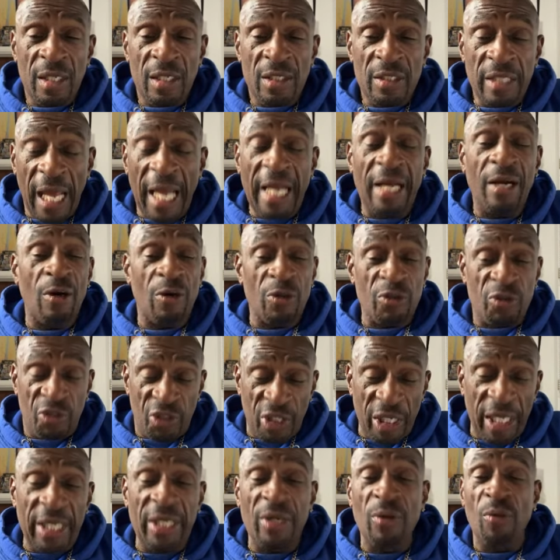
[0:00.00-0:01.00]
She
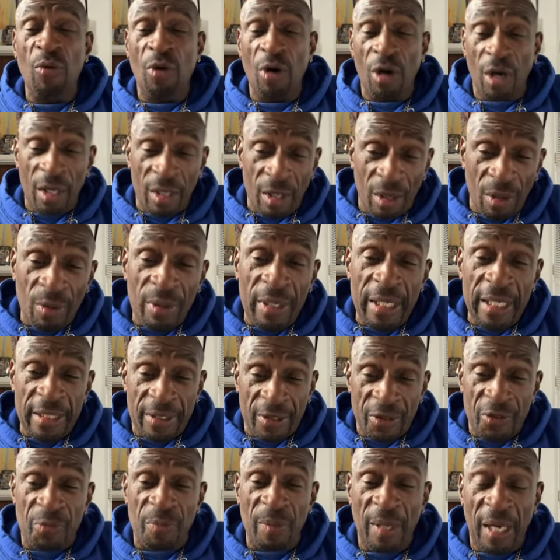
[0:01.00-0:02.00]
the one gonna get
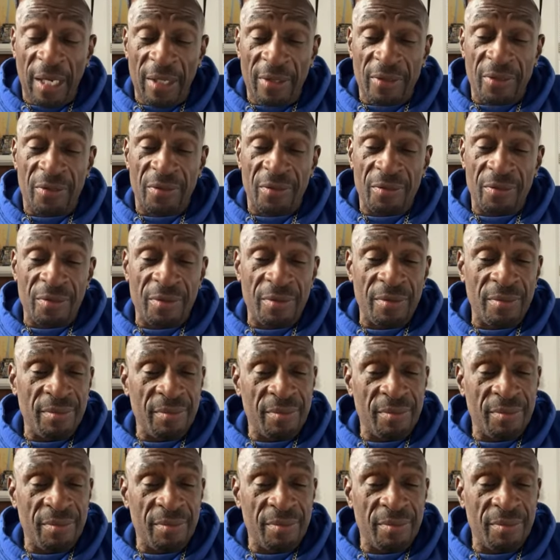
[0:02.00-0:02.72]
the sponsors.